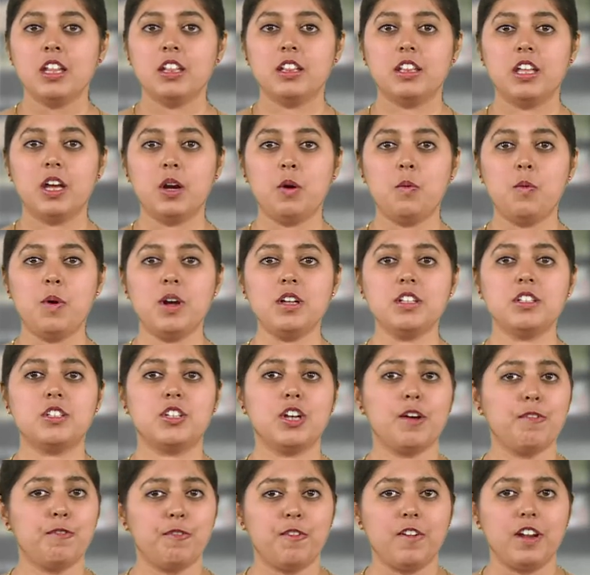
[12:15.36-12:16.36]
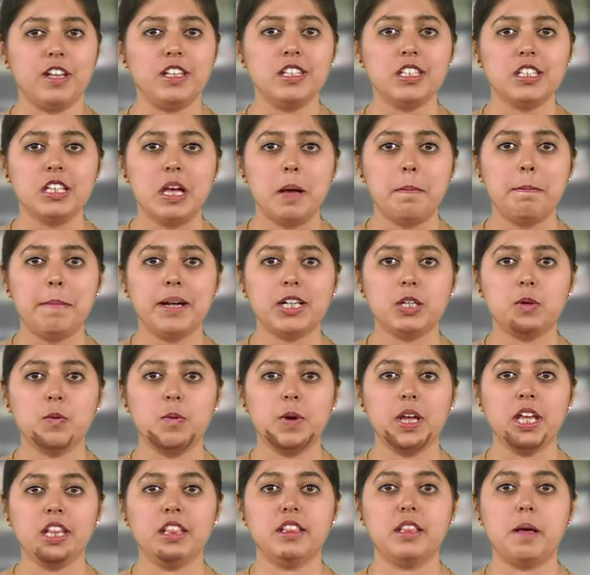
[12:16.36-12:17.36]
there was difference
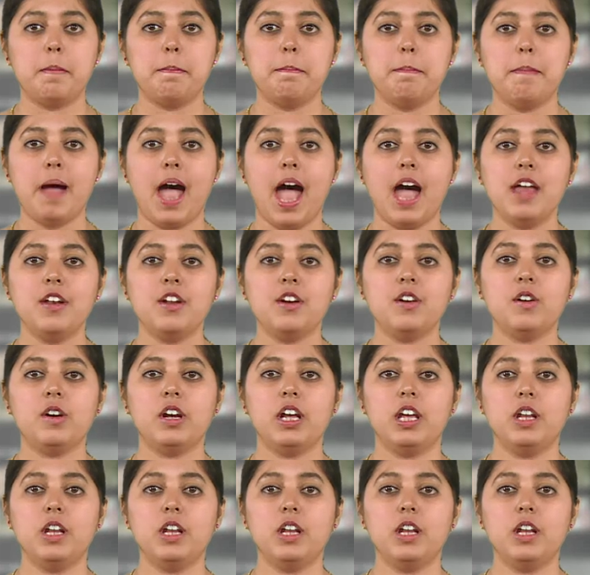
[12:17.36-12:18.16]
between the manner